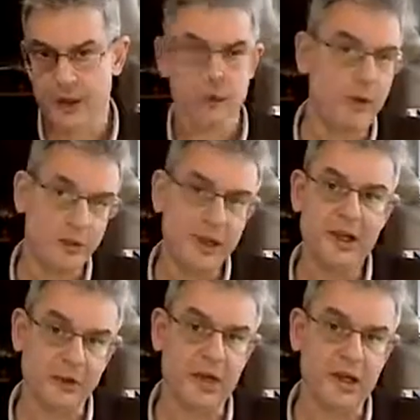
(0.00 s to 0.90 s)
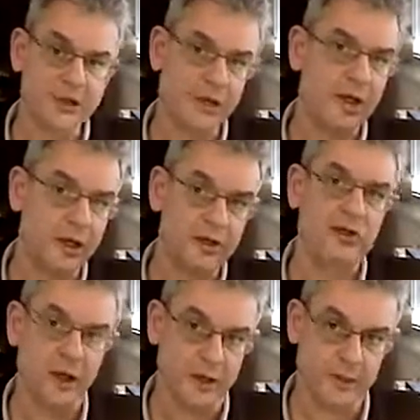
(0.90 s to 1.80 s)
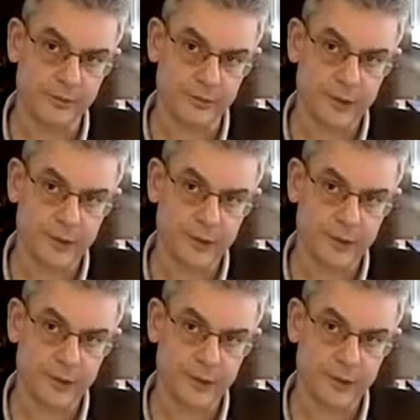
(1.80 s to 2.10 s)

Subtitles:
will be given a single share